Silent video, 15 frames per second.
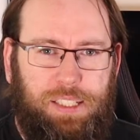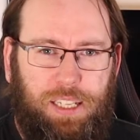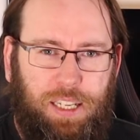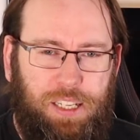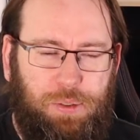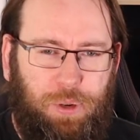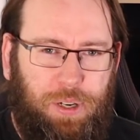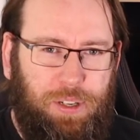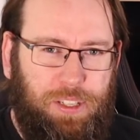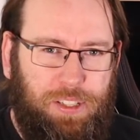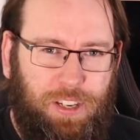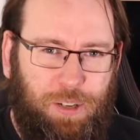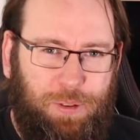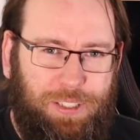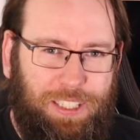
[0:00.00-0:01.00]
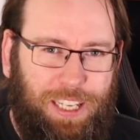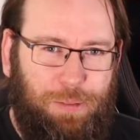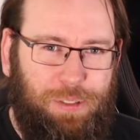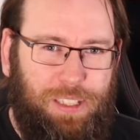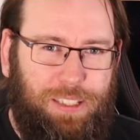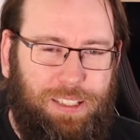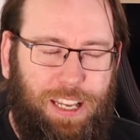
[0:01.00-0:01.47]
guys, we're going to talk about the
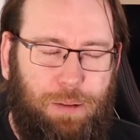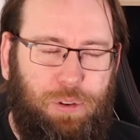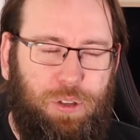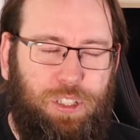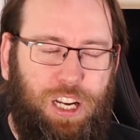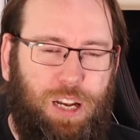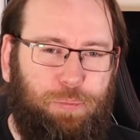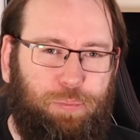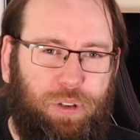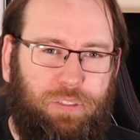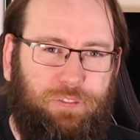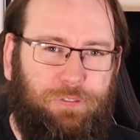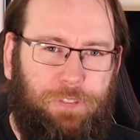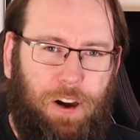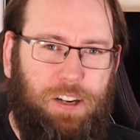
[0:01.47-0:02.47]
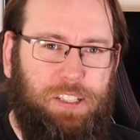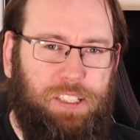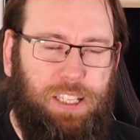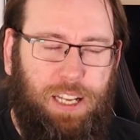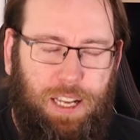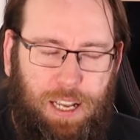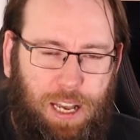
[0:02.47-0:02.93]
Gibson demo shop, but
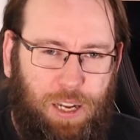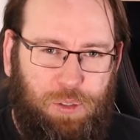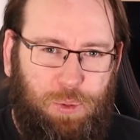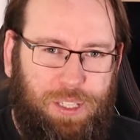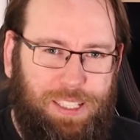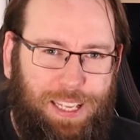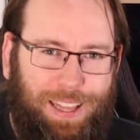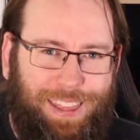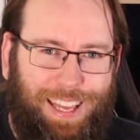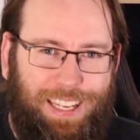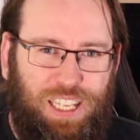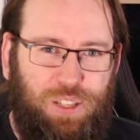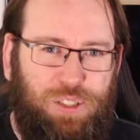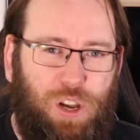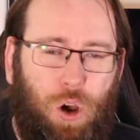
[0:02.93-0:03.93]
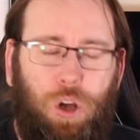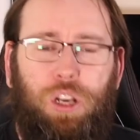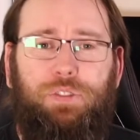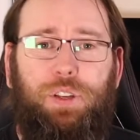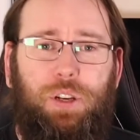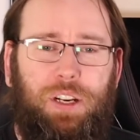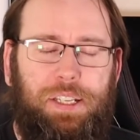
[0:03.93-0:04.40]
first I just want to say thank you to all of
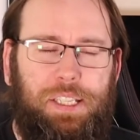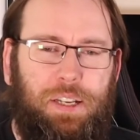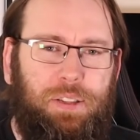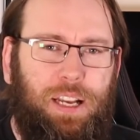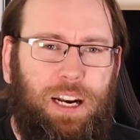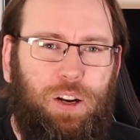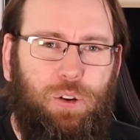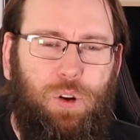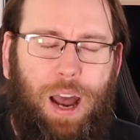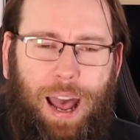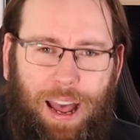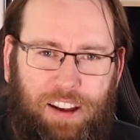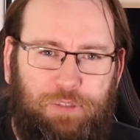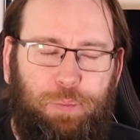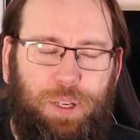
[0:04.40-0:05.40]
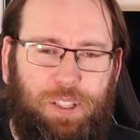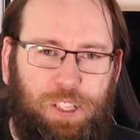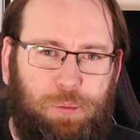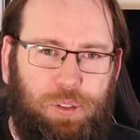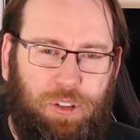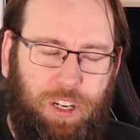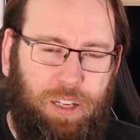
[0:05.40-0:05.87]
you guys out there who have been
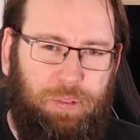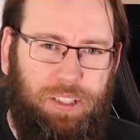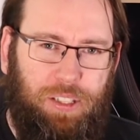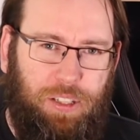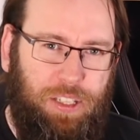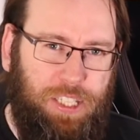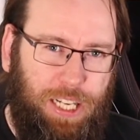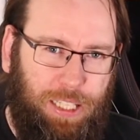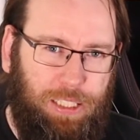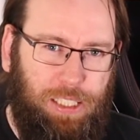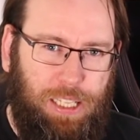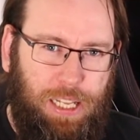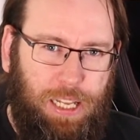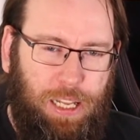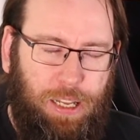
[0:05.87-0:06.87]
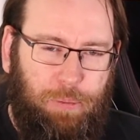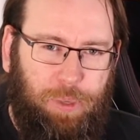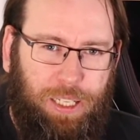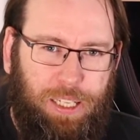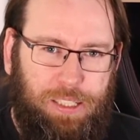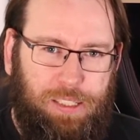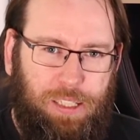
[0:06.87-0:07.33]
subscribing to the channel
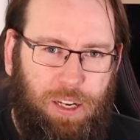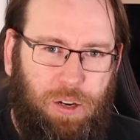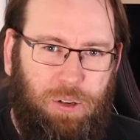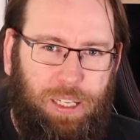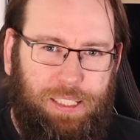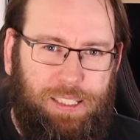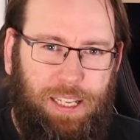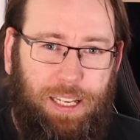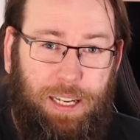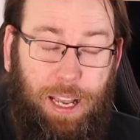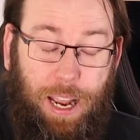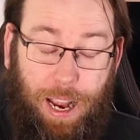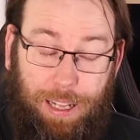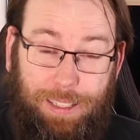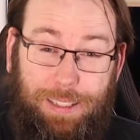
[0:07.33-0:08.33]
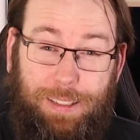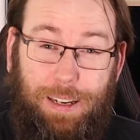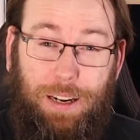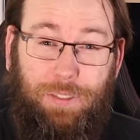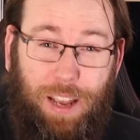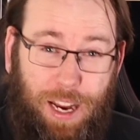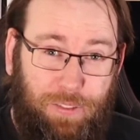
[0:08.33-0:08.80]
because, you know, I say it at the start
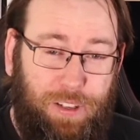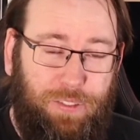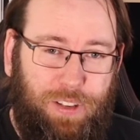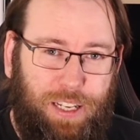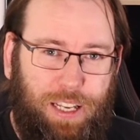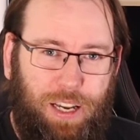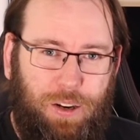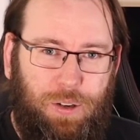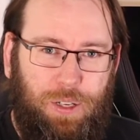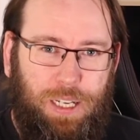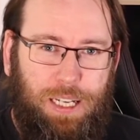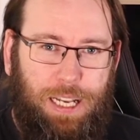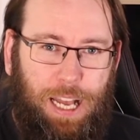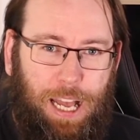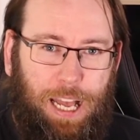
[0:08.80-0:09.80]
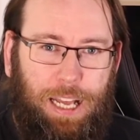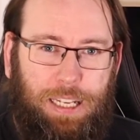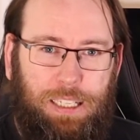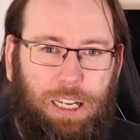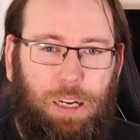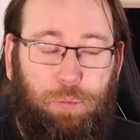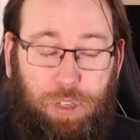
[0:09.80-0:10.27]
of every video
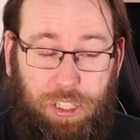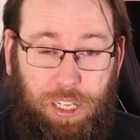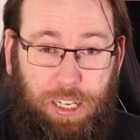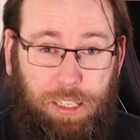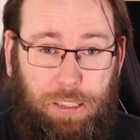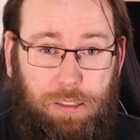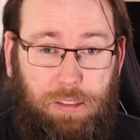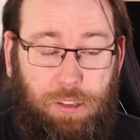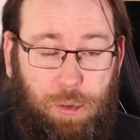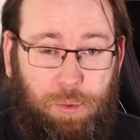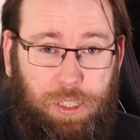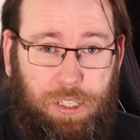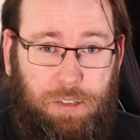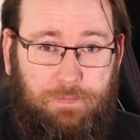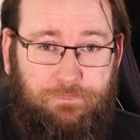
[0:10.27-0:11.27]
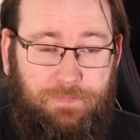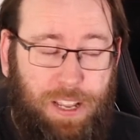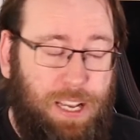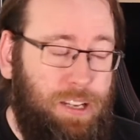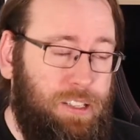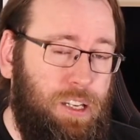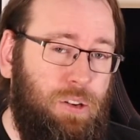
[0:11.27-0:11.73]
and I appreciate it so much.
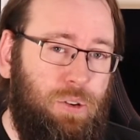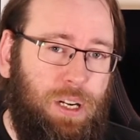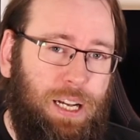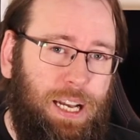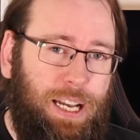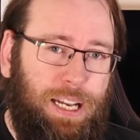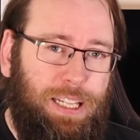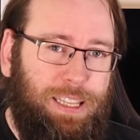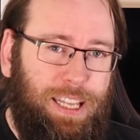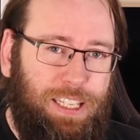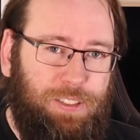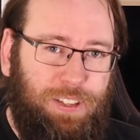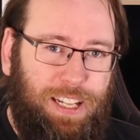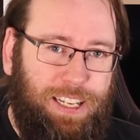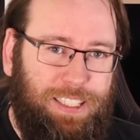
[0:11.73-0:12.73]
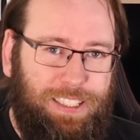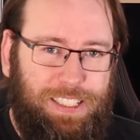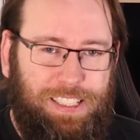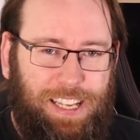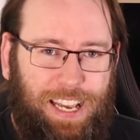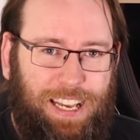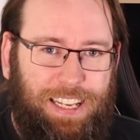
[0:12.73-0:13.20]
So thanks for that
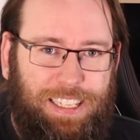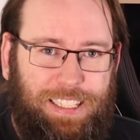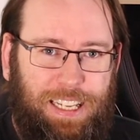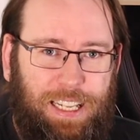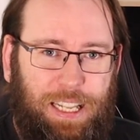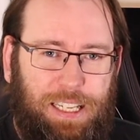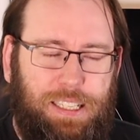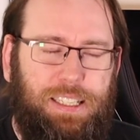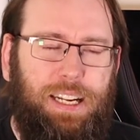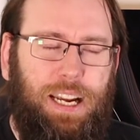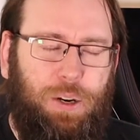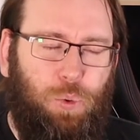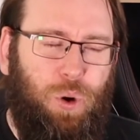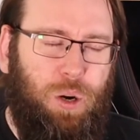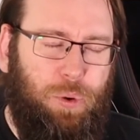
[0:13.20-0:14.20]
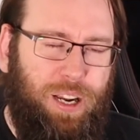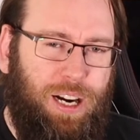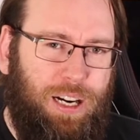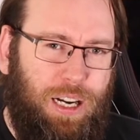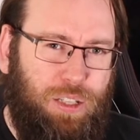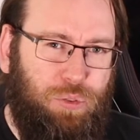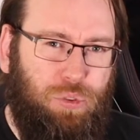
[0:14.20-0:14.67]
guys, and let's check where we
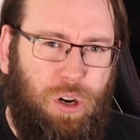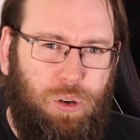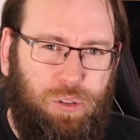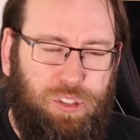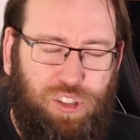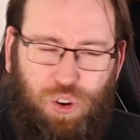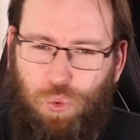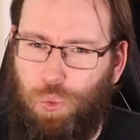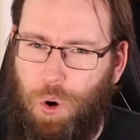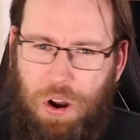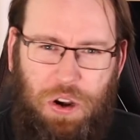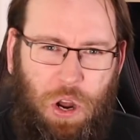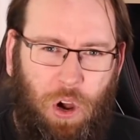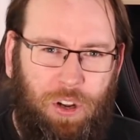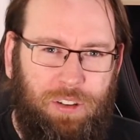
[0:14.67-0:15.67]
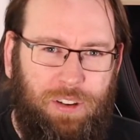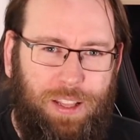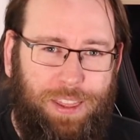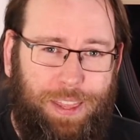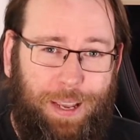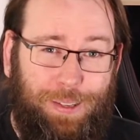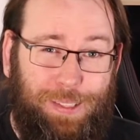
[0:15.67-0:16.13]
are on the road to
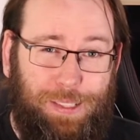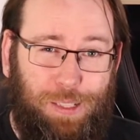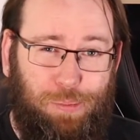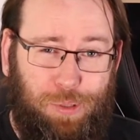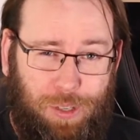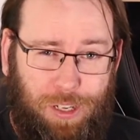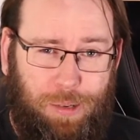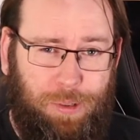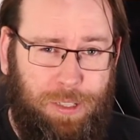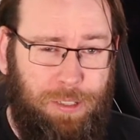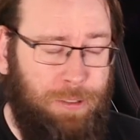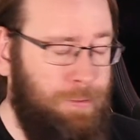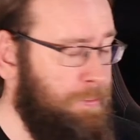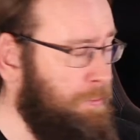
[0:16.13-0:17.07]
100,000 subscribers.